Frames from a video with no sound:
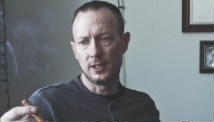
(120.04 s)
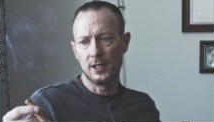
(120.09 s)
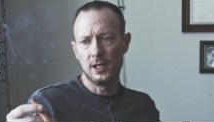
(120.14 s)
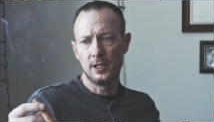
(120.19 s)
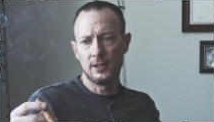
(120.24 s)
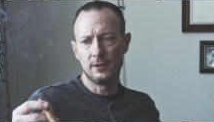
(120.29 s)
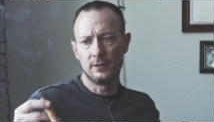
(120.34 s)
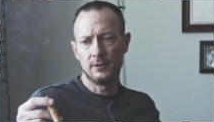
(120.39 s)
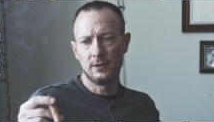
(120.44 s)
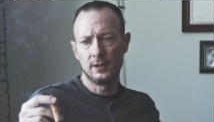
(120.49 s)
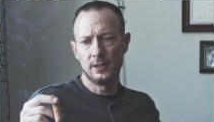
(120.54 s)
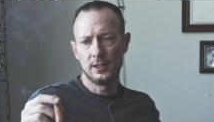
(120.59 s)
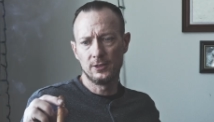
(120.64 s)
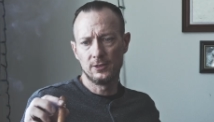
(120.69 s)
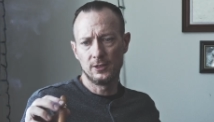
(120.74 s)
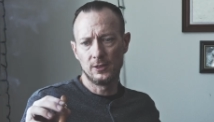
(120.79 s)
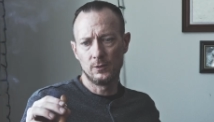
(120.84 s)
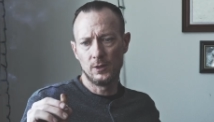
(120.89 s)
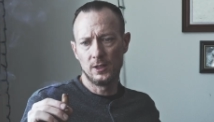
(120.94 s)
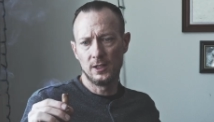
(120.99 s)
cut, and I
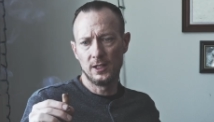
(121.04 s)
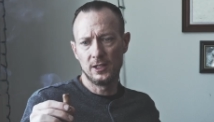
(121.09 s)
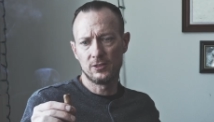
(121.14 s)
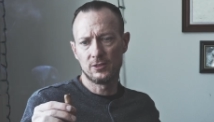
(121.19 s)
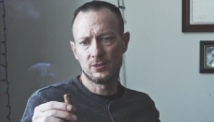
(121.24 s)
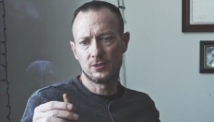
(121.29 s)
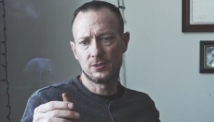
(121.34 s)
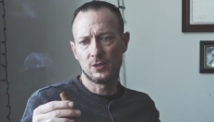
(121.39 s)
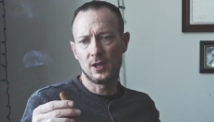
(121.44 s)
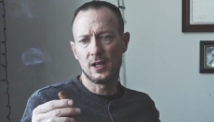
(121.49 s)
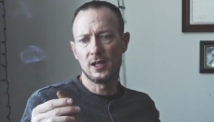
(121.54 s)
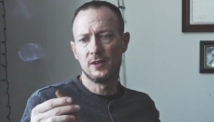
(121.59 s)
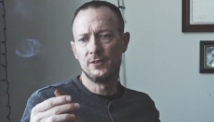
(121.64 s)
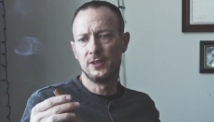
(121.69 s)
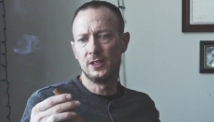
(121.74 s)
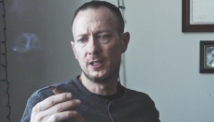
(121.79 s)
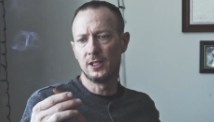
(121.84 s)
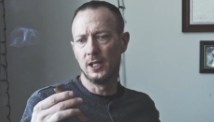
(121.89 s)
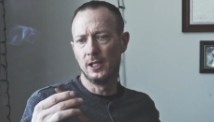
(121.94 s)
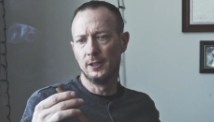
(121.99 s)
said, "Well, let's try a
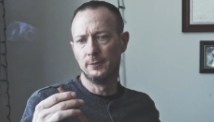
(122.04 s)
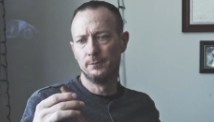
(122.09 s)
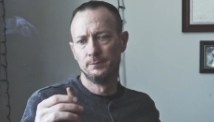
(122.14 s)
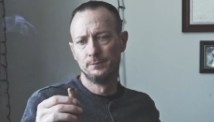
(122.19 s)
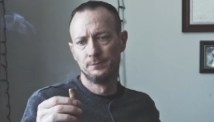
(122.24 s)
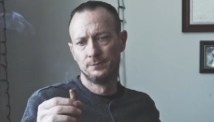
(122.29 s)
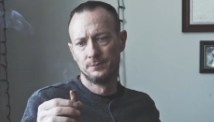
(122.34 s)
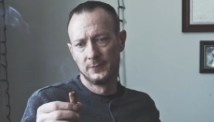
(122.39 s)
V-cut."